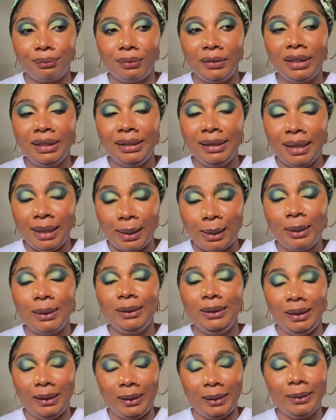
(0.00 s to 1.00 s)
Yeah.
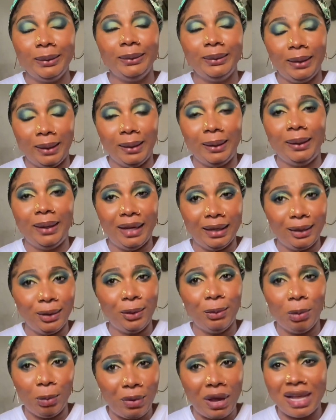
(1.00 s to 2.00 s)
I know
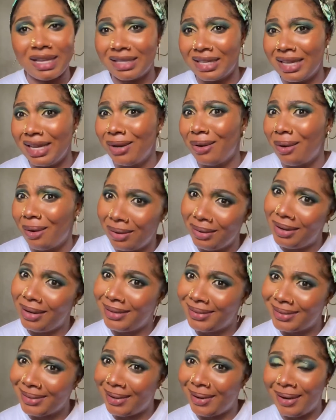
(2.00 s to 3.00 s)
people are saying
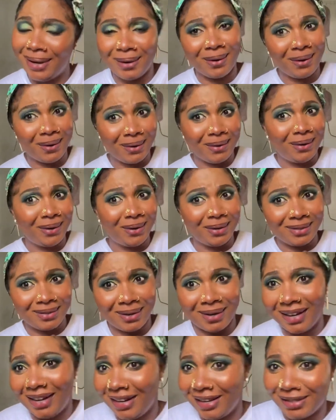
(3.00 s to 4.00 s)
coconut
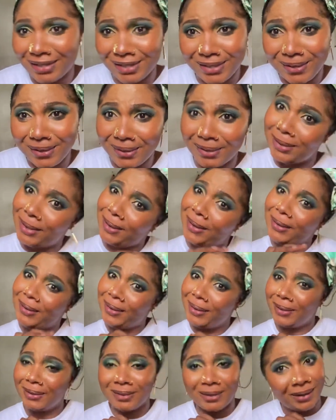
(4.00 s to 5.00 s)
oil is good.
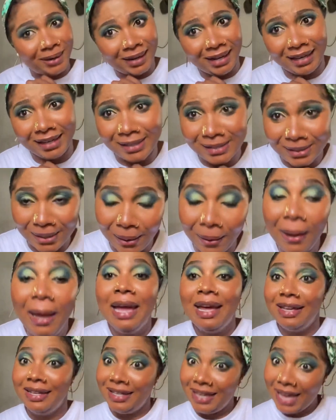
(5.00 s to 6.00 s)
Coconut oil is good.
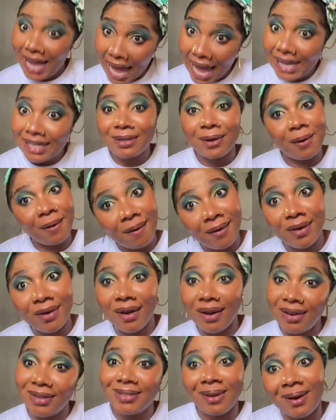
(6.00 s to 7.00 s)
Yes,
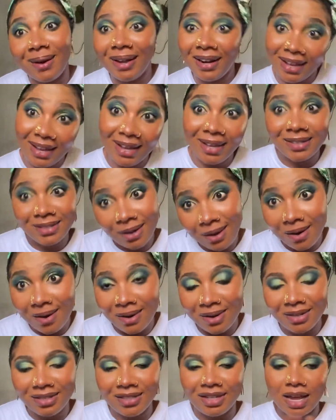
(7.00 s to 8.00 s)
coconut oil is
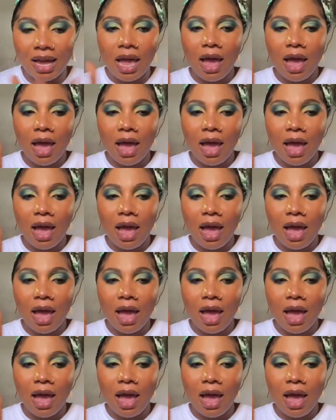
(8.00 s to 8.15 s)
good.